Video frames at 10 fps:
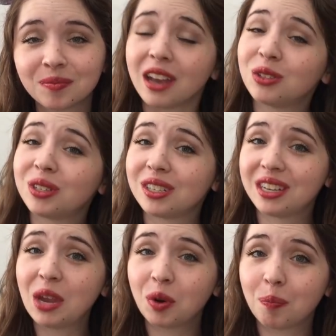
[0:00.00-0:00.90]
And so
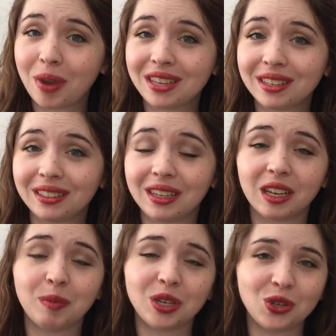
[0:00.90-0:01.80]
today we're basically
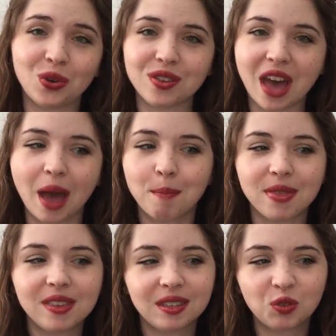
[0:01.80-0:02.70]
going to be doing that,
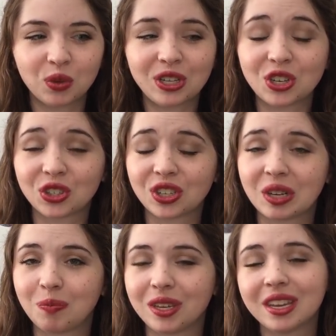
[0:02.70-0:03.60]
but this is really just
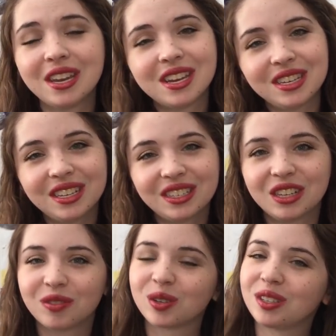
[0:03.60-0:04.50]
going to be
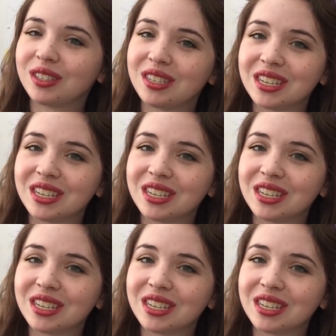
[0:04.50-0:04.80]
Disney vs.